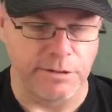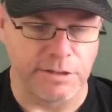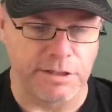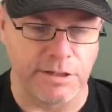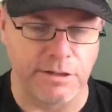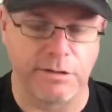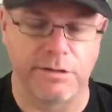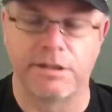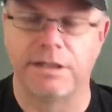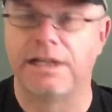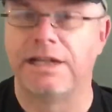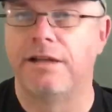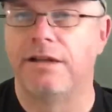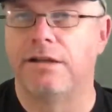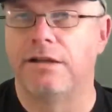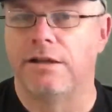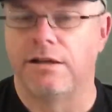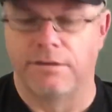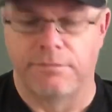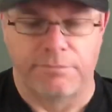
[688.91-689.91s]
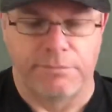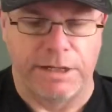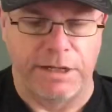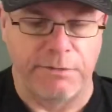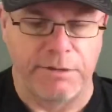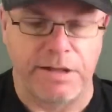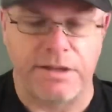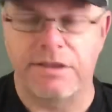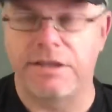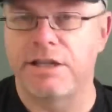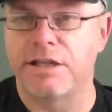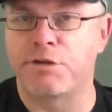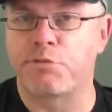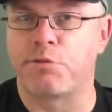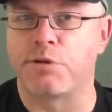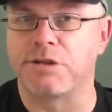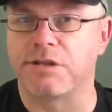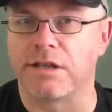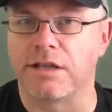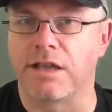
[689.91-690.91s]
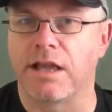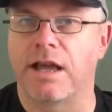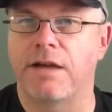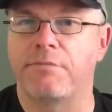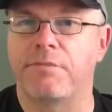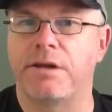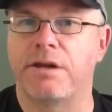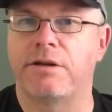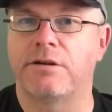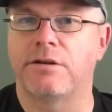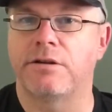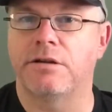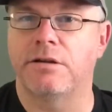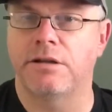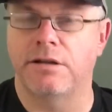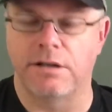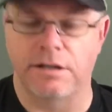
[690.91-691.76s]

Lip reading: So, but anyway, this was a lot better.